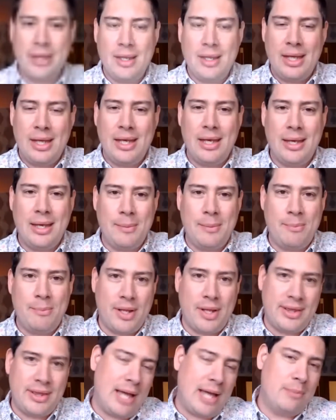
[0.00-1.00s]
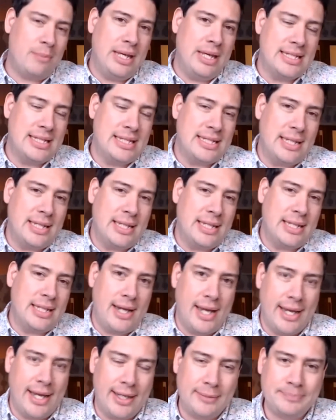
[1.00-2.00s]
uh, but that being said
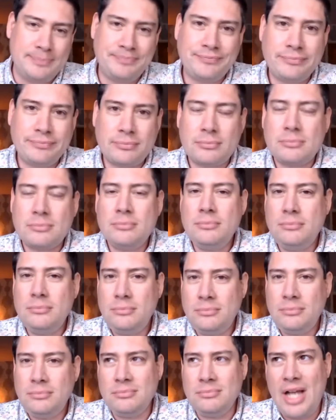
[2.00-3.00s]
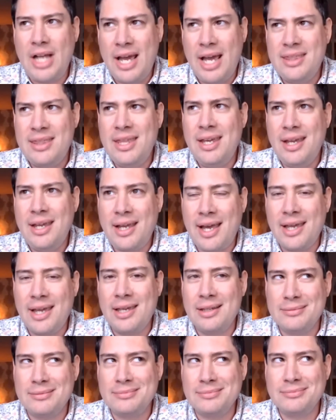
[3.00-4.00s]
i i think
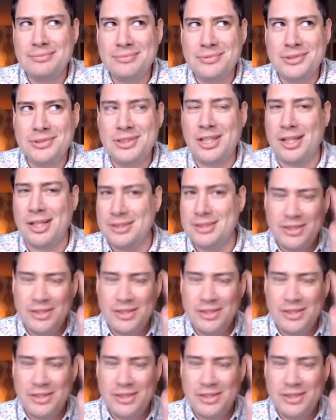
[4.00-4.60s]
i just you